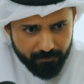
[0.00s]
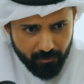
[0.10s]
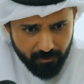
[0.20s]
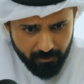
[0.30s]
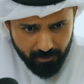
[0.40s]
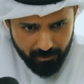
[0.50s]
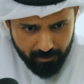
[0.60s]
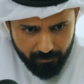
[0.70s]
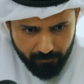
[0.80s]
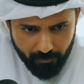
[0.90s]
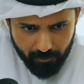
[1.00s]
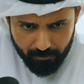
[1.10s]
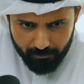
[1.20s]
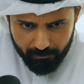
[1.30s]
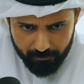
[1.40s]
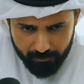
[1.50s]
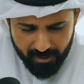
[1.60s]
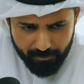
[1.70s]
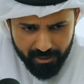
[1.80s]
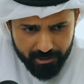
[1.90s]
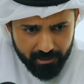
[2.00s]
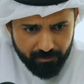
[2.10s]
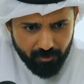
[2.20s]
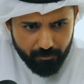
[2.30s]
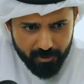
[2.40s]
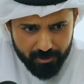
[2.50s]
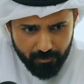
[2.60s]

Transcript: for the major developers.